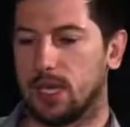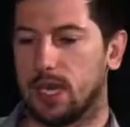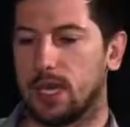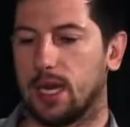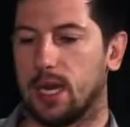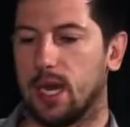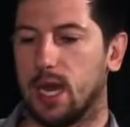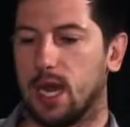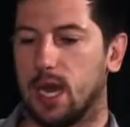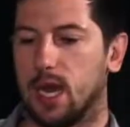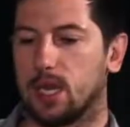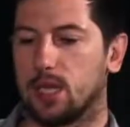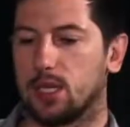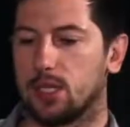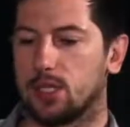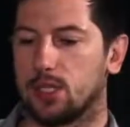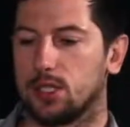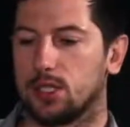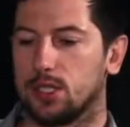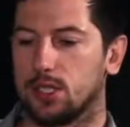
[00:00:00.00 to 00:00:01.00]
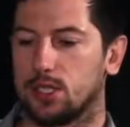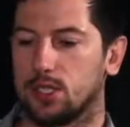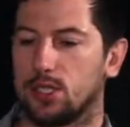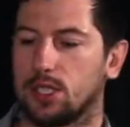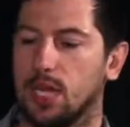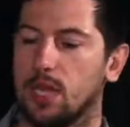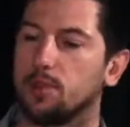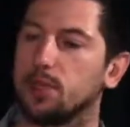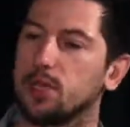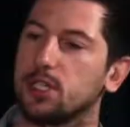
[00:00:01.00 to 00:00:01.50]
that
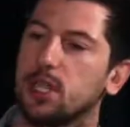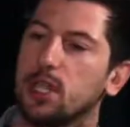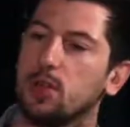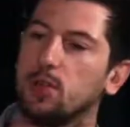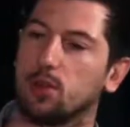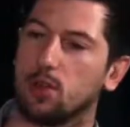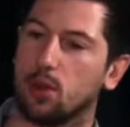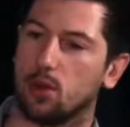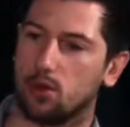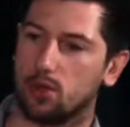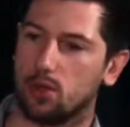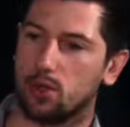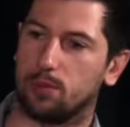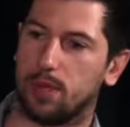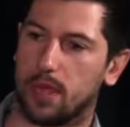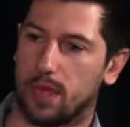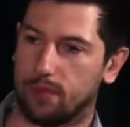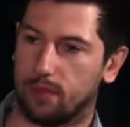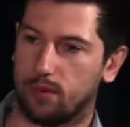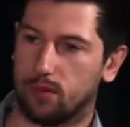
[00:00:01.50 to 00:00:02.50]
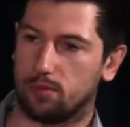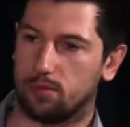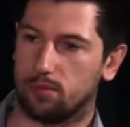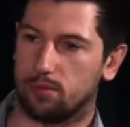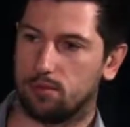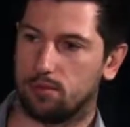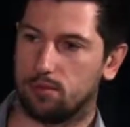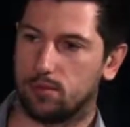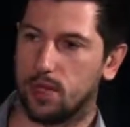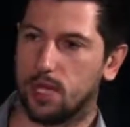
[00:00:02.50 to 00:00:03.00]
10% will go to the platform,
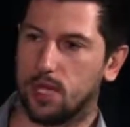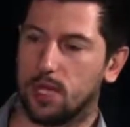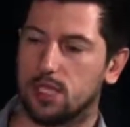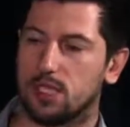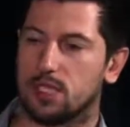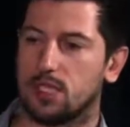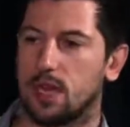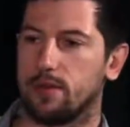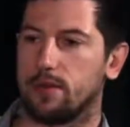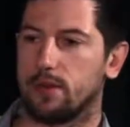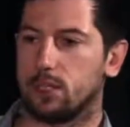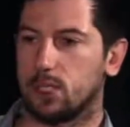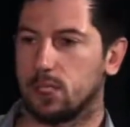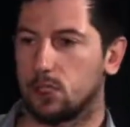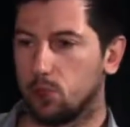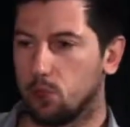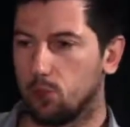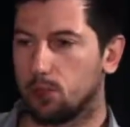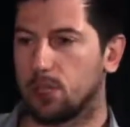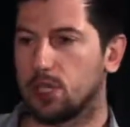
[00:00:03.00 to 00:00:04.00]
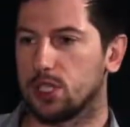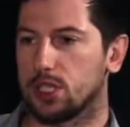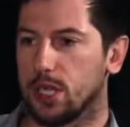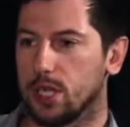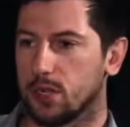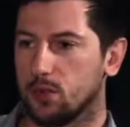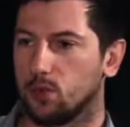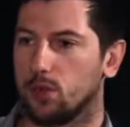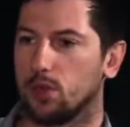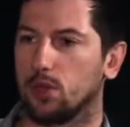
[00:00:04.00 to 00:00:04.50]

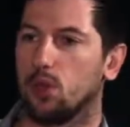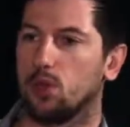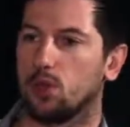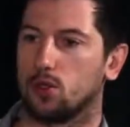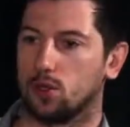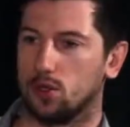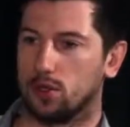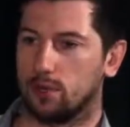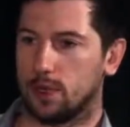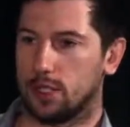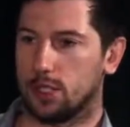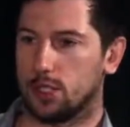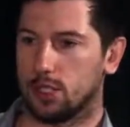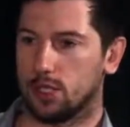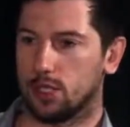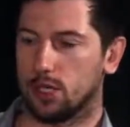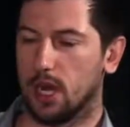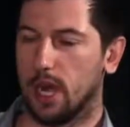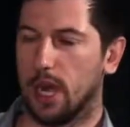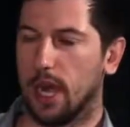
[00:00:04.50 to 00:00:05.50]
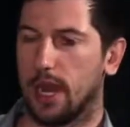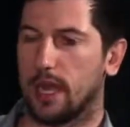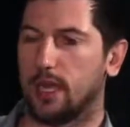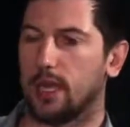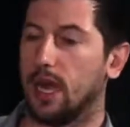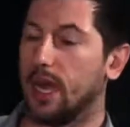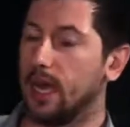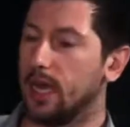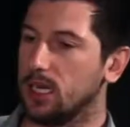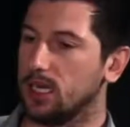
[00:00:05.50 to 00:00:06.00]
72% will go to investor, and
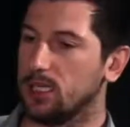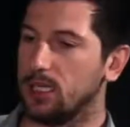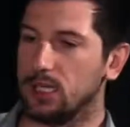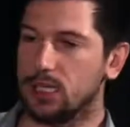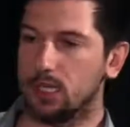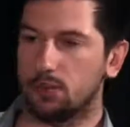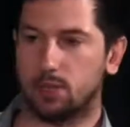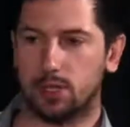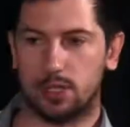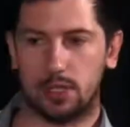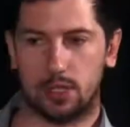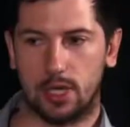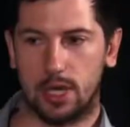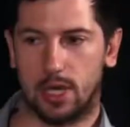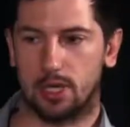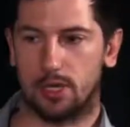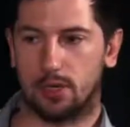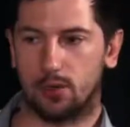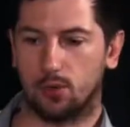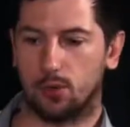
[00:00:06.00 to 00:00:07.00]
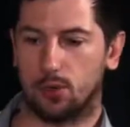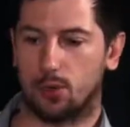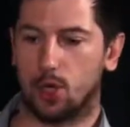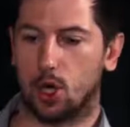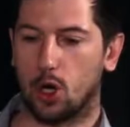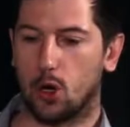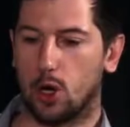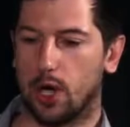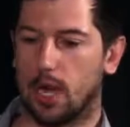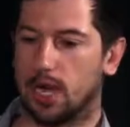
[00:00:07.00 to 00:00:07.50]
18% will
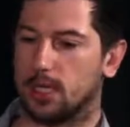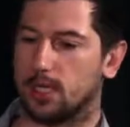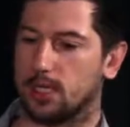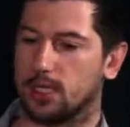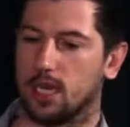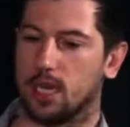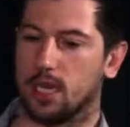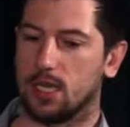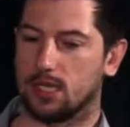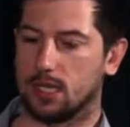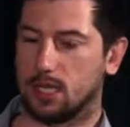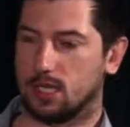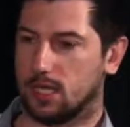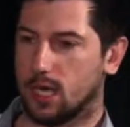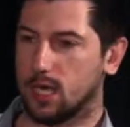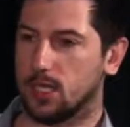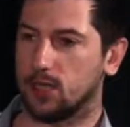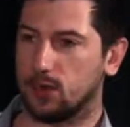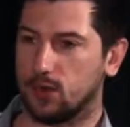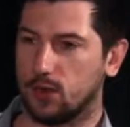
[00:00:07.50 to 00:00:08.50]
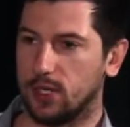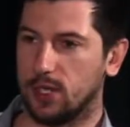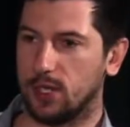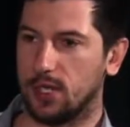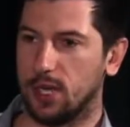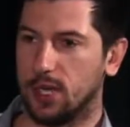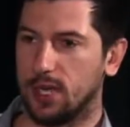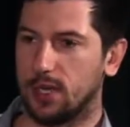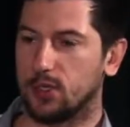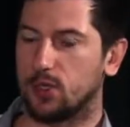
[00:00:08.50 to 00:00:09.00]
go as success fee
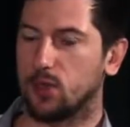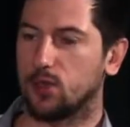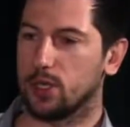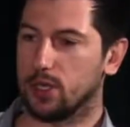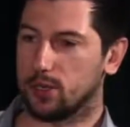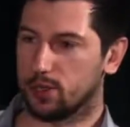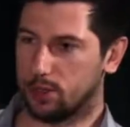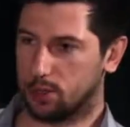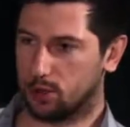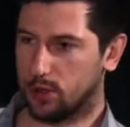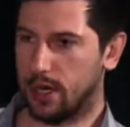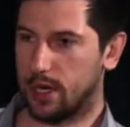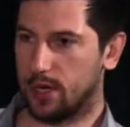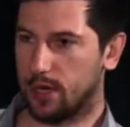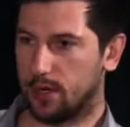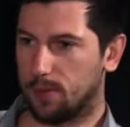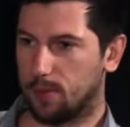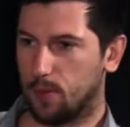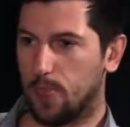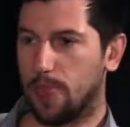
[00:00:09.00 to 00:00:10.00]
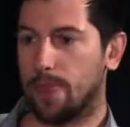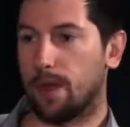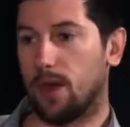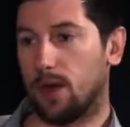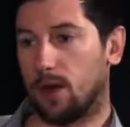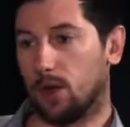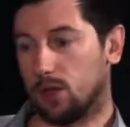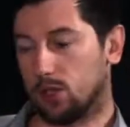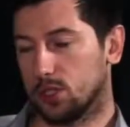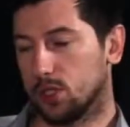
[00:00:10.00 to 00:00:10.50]
to the trader.
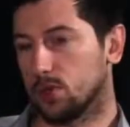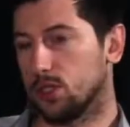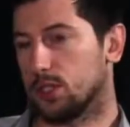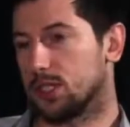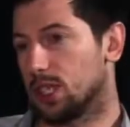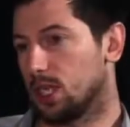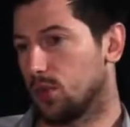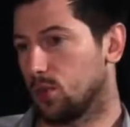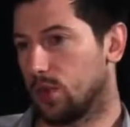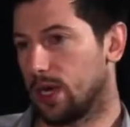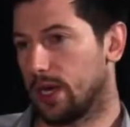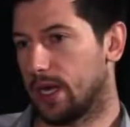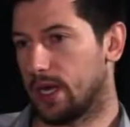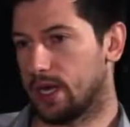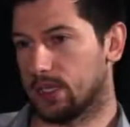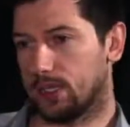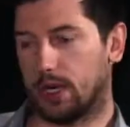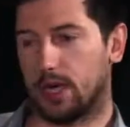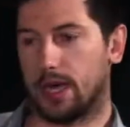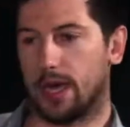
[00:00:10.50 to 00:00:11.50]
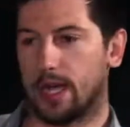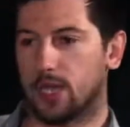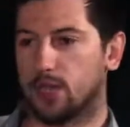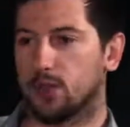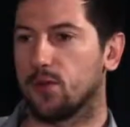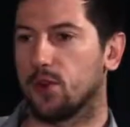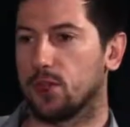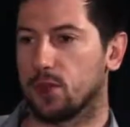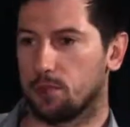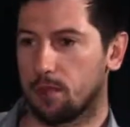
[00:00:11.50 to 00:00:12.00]
Also the same way as the hedge
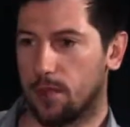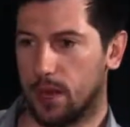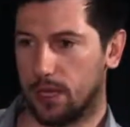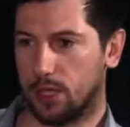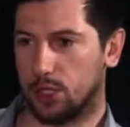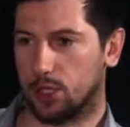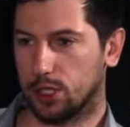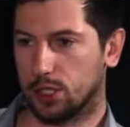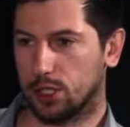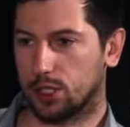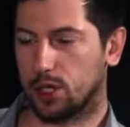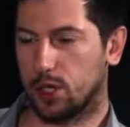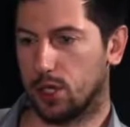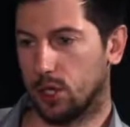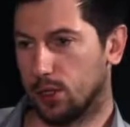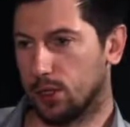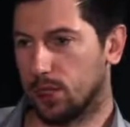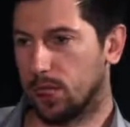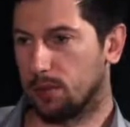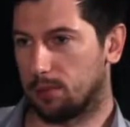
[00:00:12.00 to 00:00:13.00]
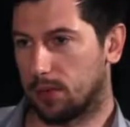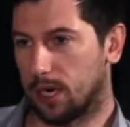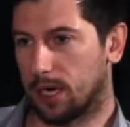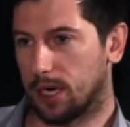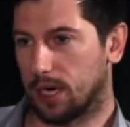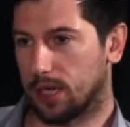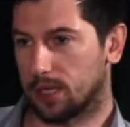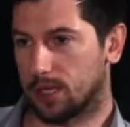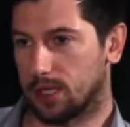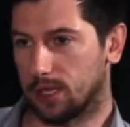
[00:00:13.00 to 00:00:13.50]
fund managers earn their
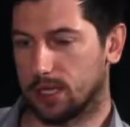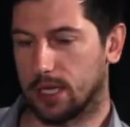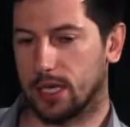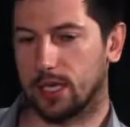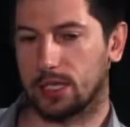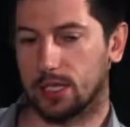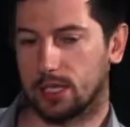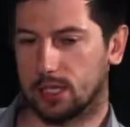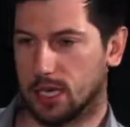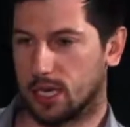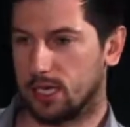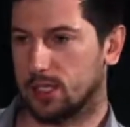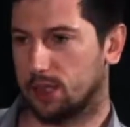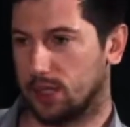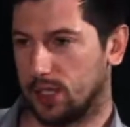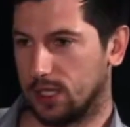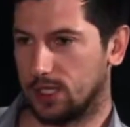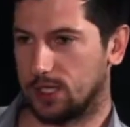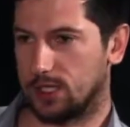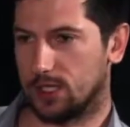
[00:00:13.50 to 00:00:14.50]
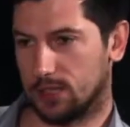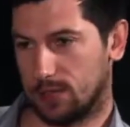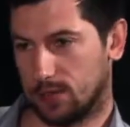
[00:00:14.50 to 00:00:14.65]
money. They take success fees,